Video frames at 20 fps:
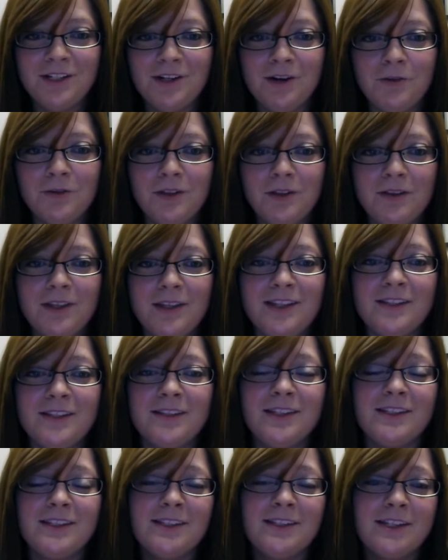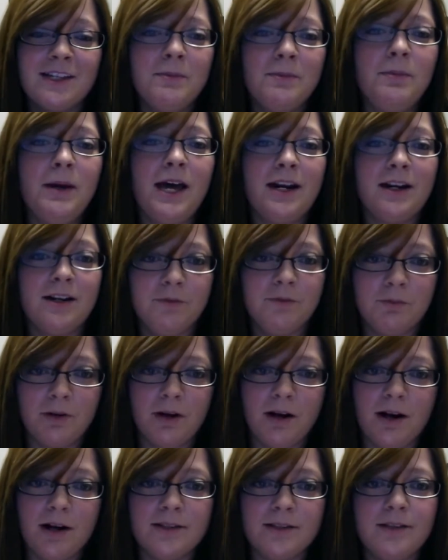note that this is a competitive
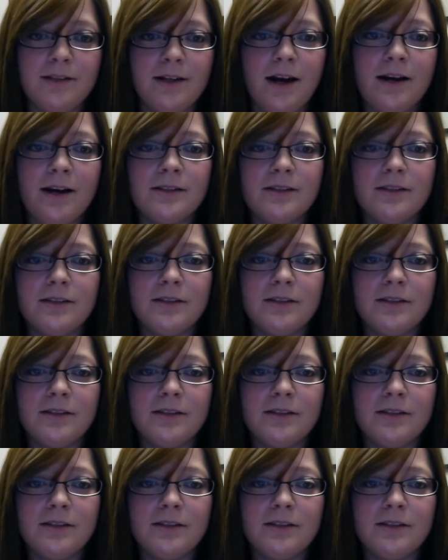process.